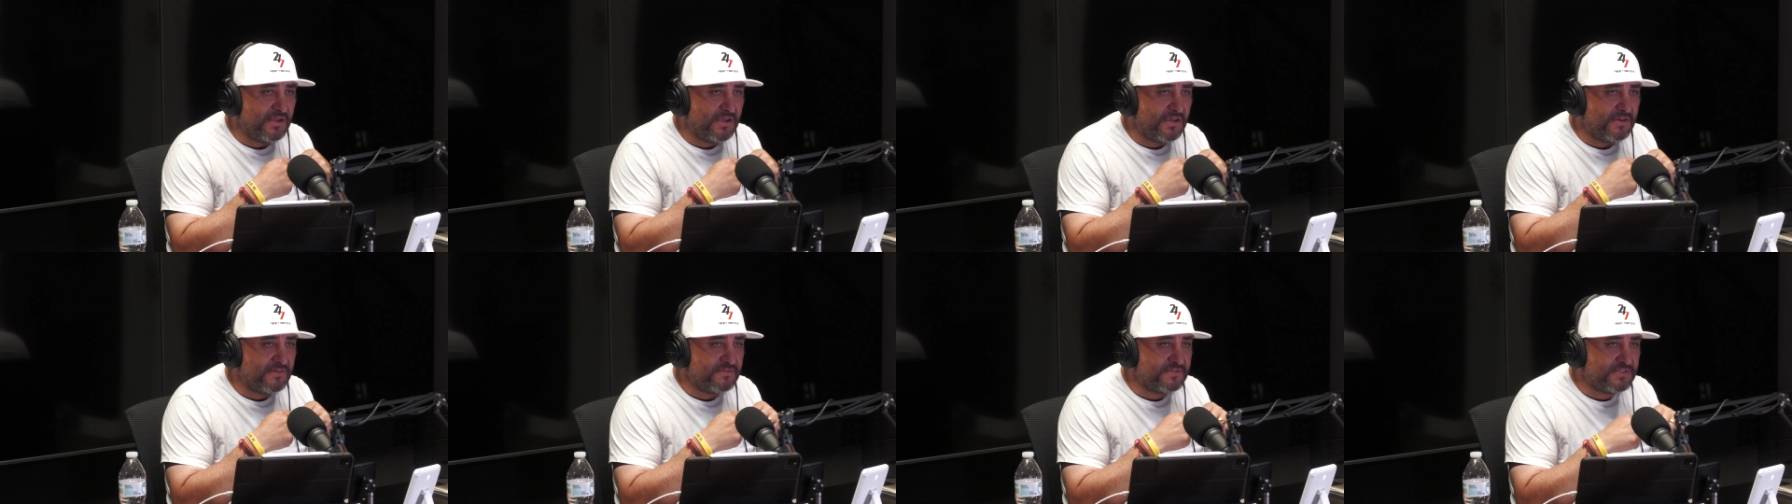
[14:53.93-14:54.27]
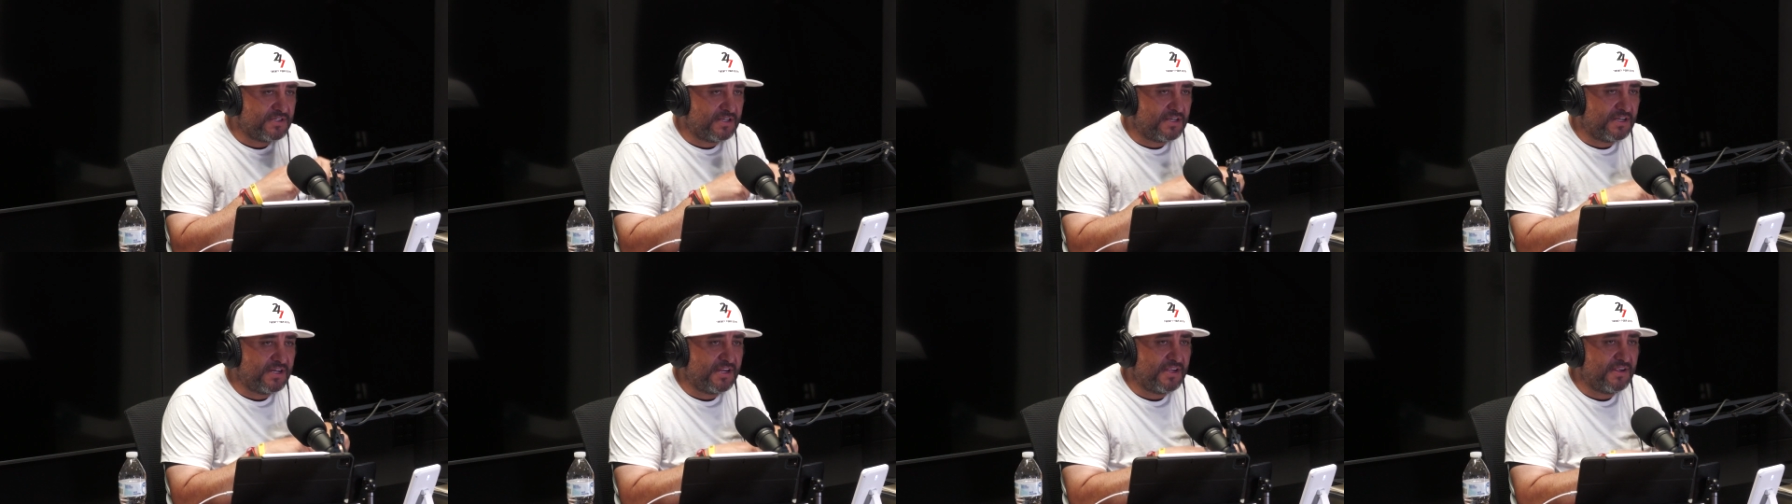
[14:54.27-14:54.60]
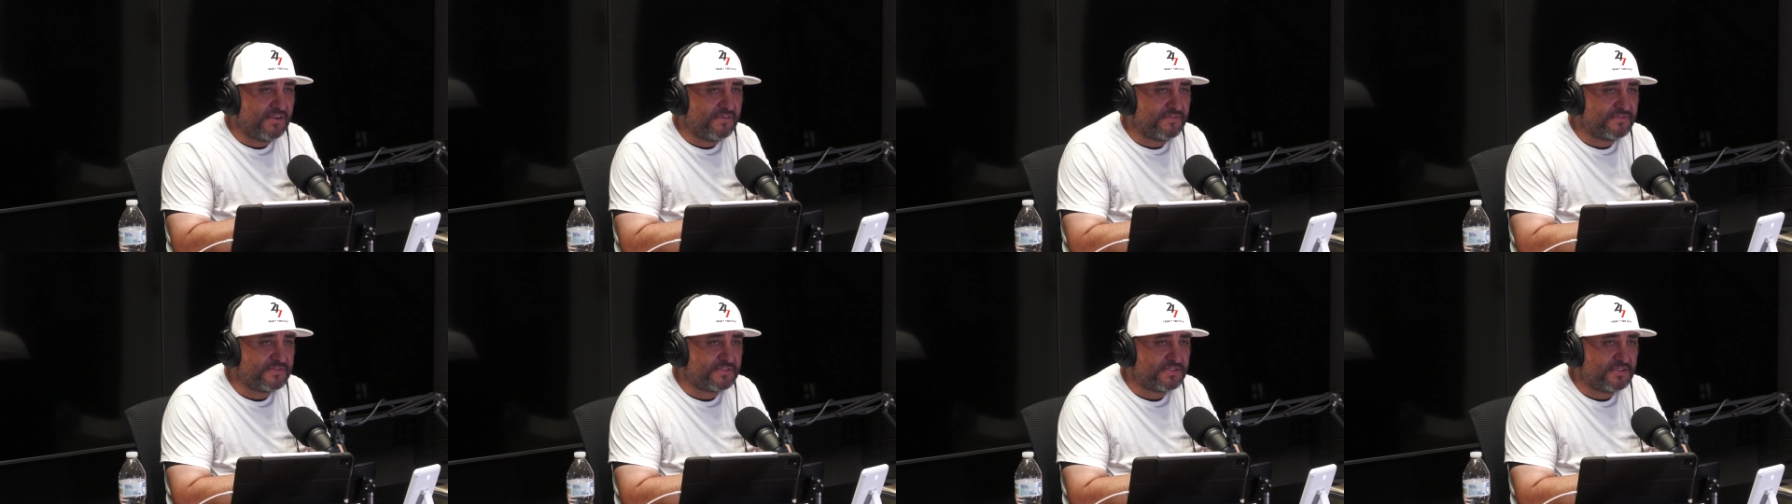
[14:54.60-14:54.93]
If she
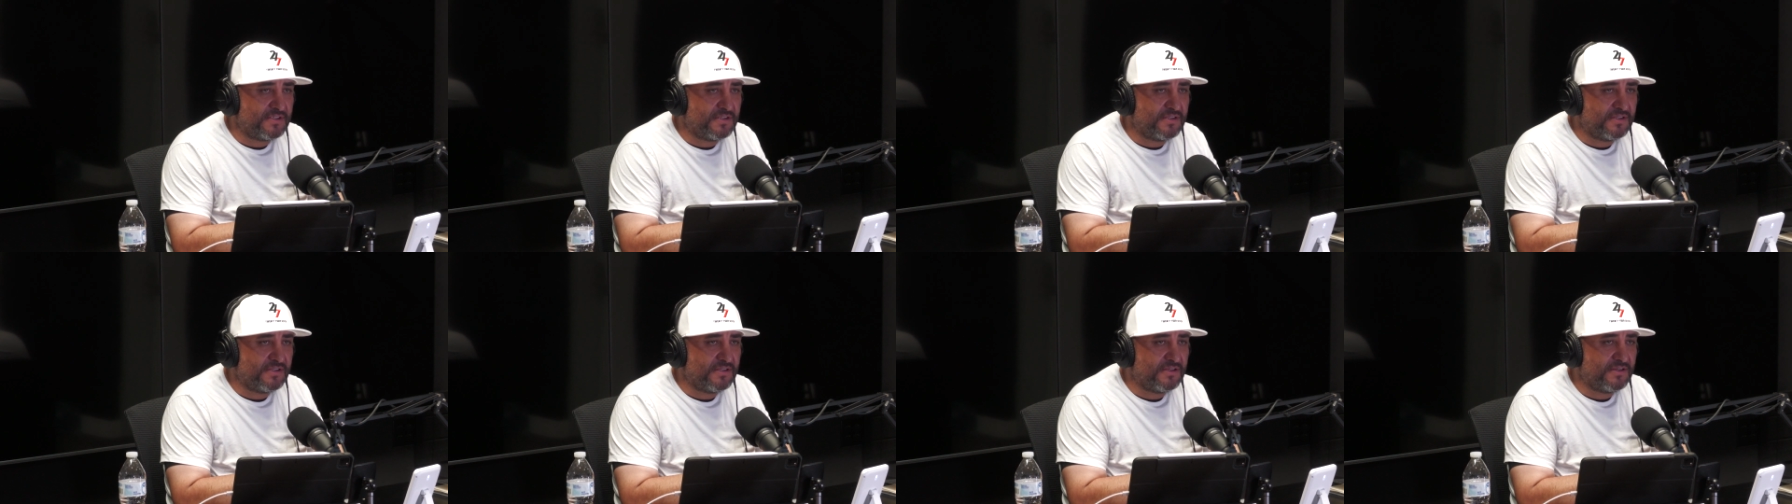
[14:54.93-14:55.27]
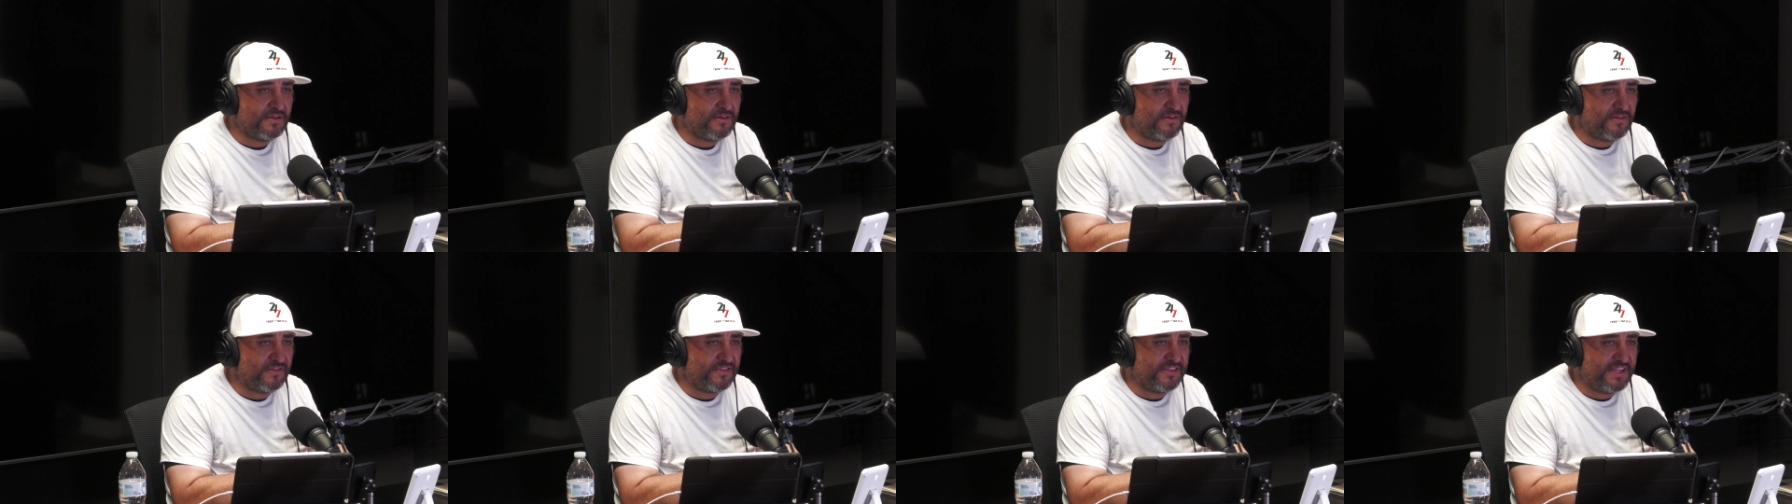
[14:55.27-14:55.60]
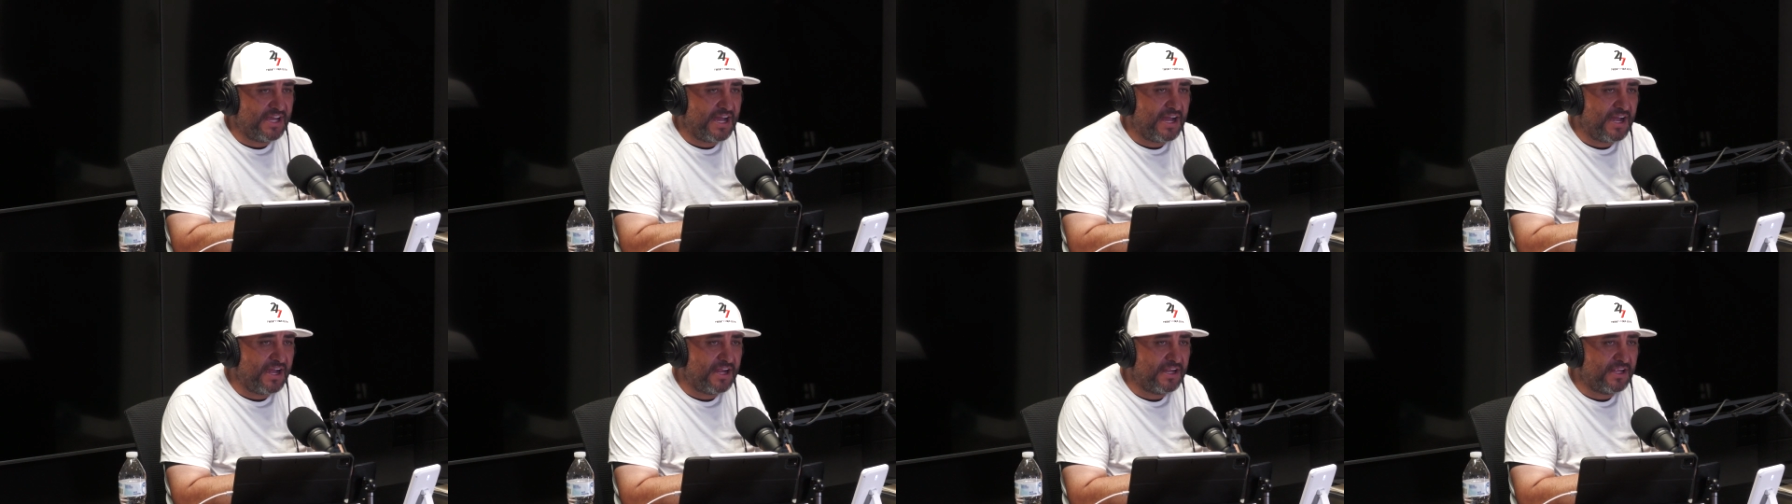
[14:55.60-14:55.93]
lives or
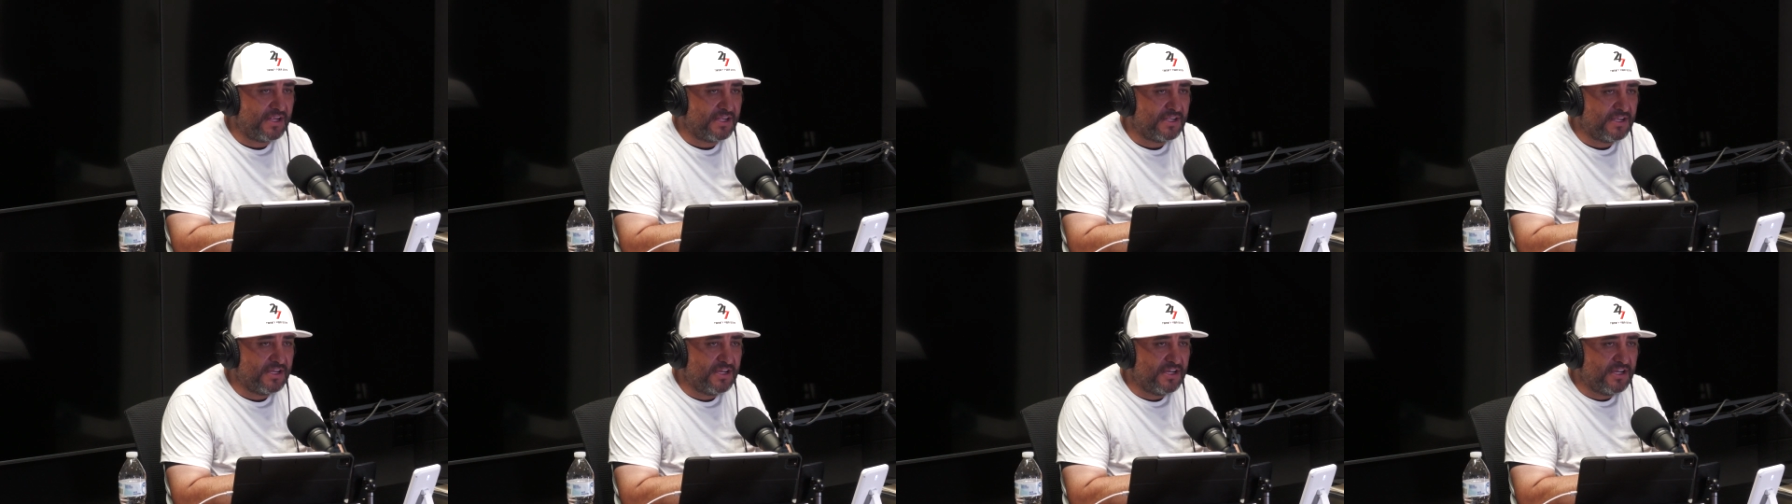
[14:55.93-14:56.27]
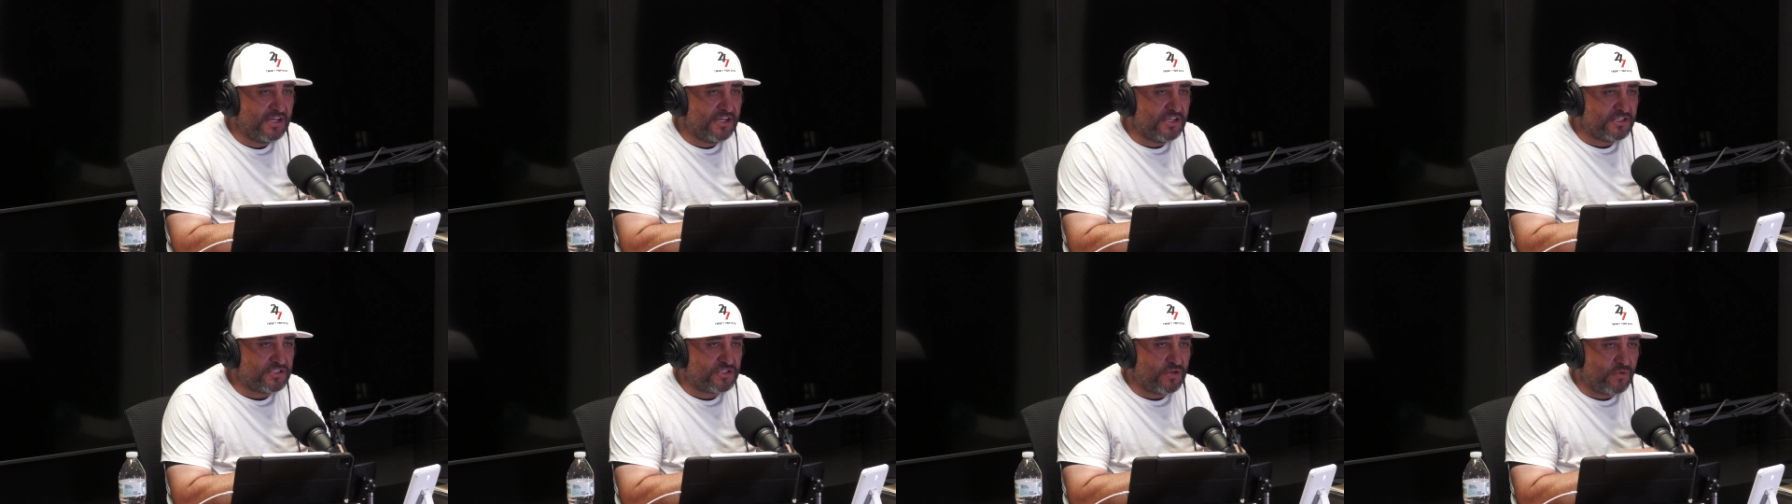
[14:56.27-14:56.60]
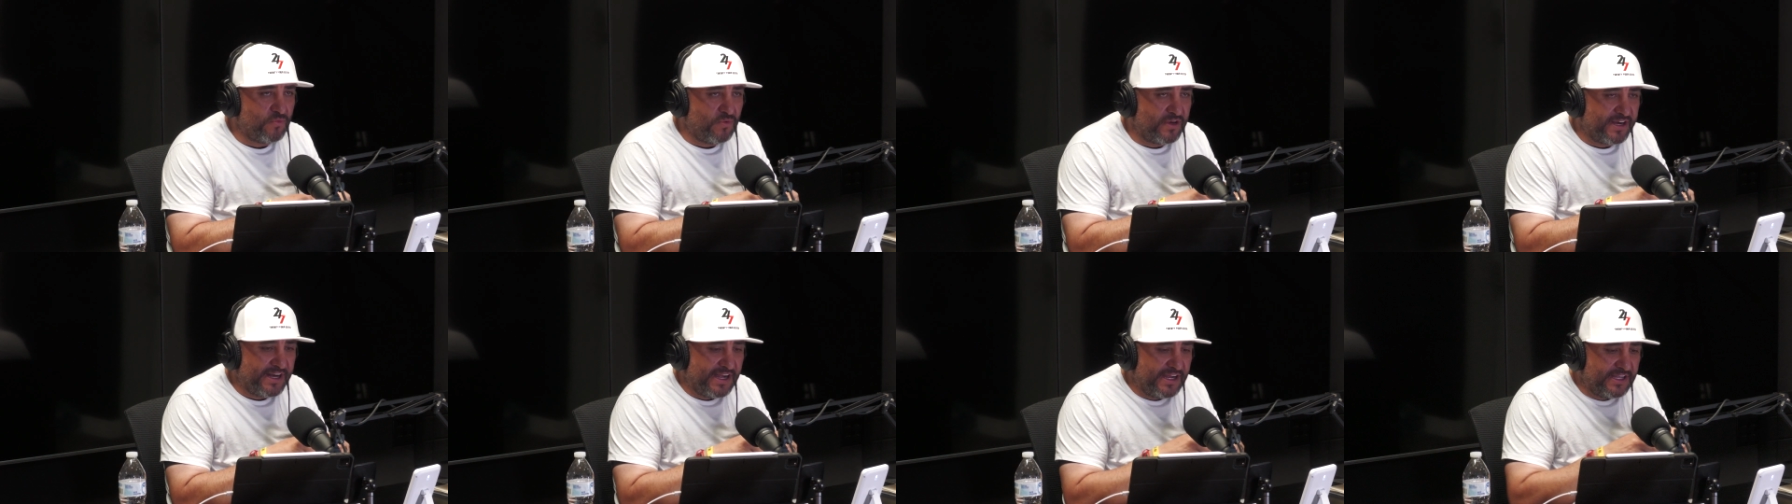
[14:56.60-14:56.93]
die. So
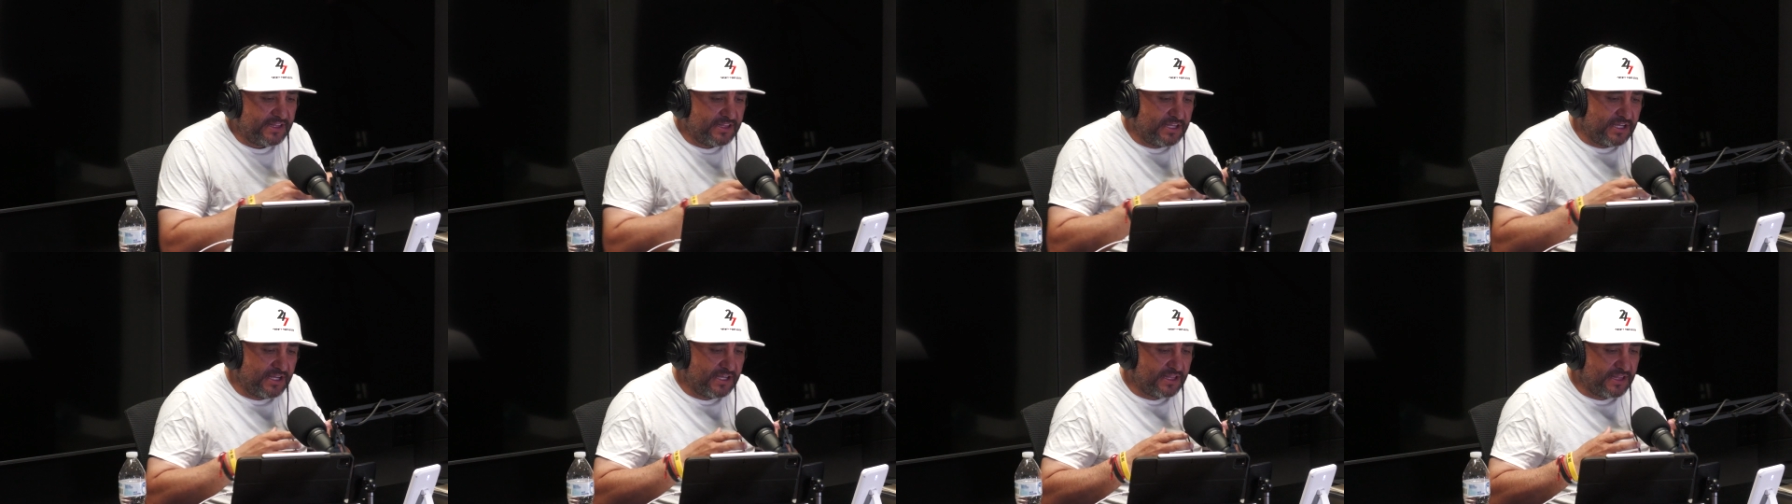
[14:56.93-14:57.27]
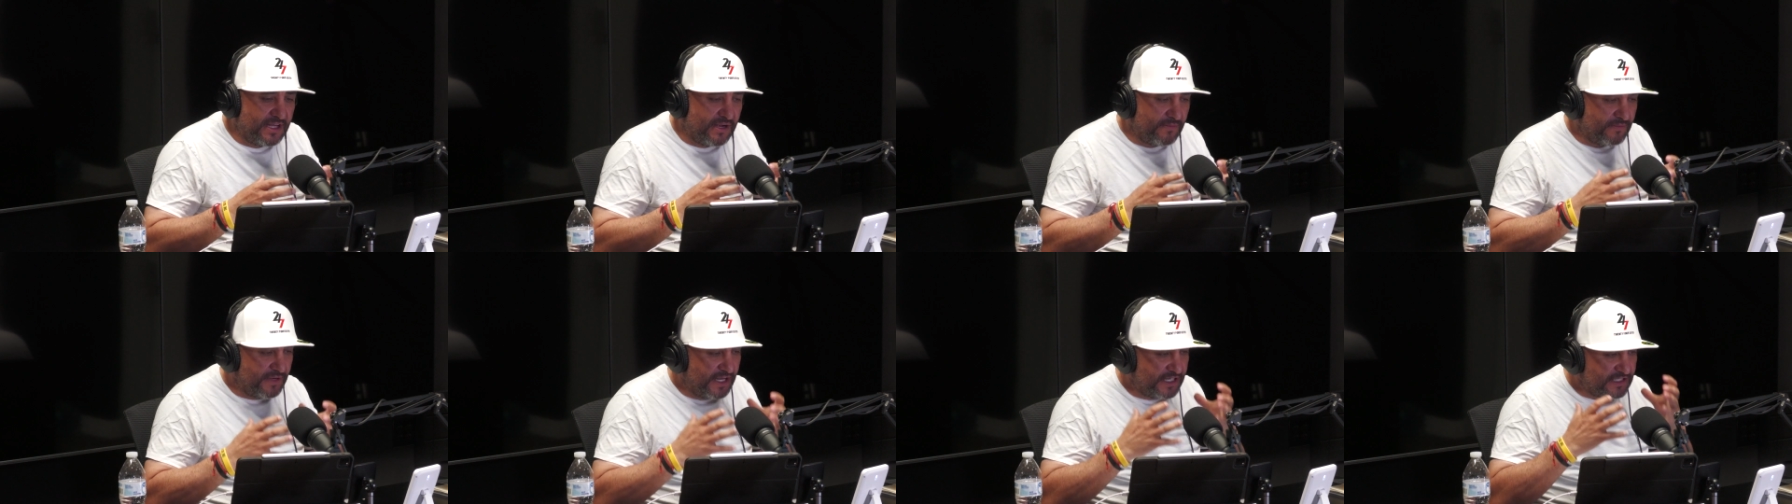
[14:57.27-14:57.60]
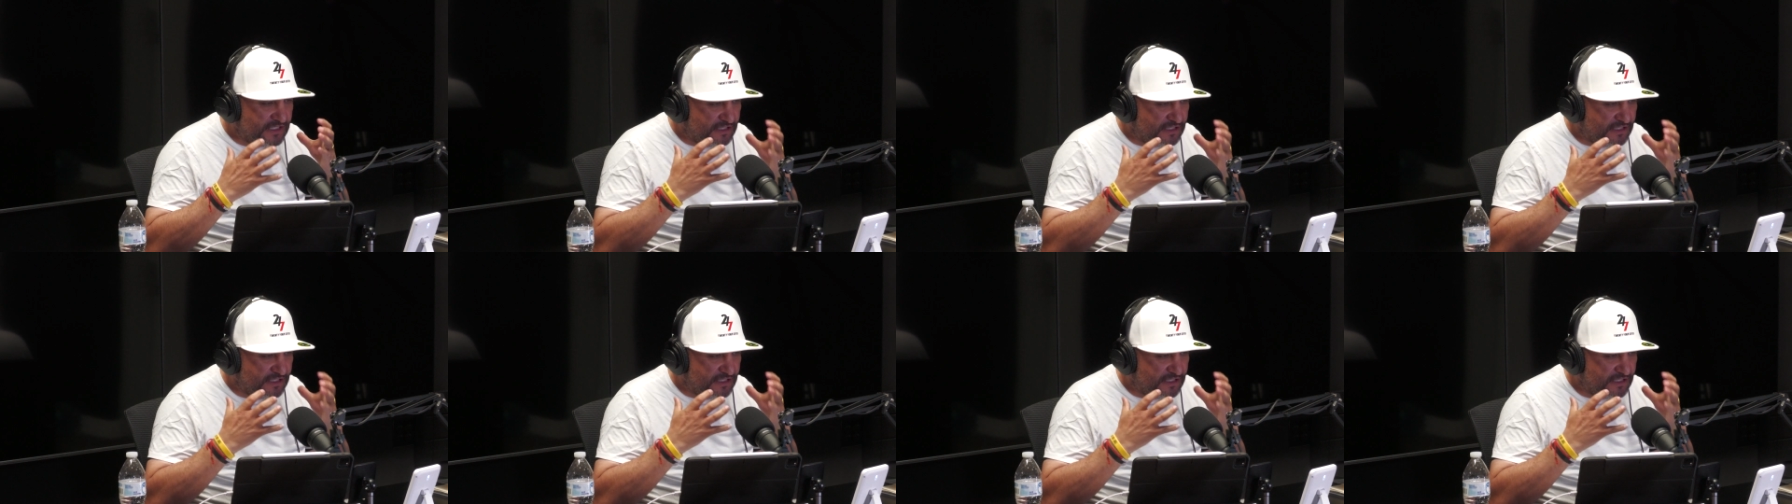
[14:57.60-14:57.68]
what I did, I'm like,